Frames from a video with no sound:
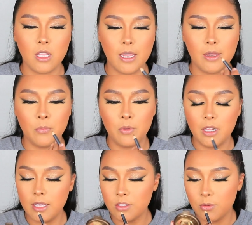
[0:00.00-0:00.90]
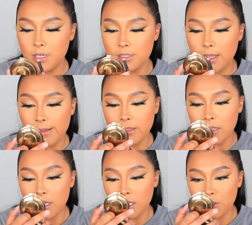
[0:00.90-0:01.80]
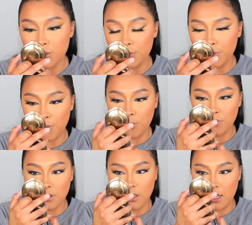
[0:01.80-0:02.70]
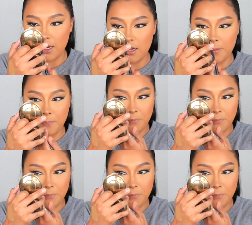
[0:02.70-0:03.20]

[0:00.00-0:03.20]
And what I like doing is I like to overline